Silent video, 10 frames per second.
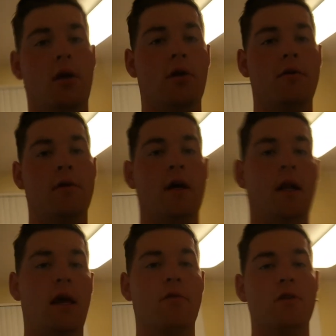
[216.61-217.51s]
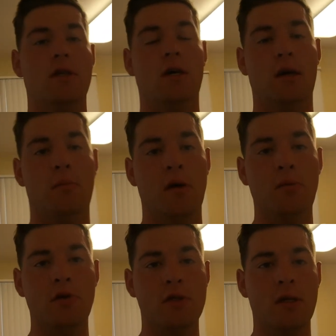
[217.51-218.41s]
notified every time I
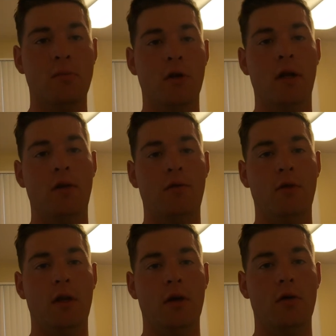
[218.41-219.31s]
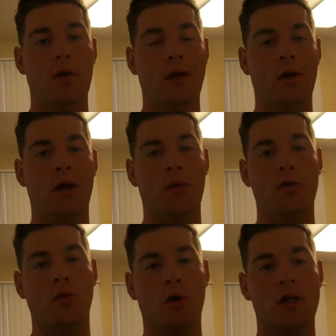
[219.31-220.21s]
post a brand new video and you're
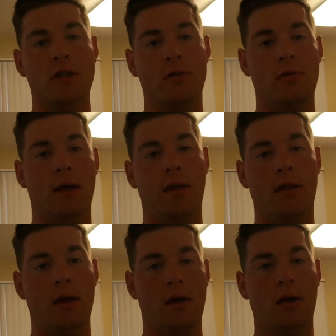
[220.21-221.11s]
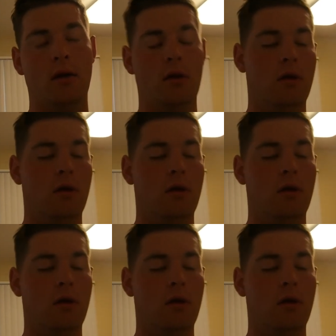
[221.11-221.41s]
able to watch it right there.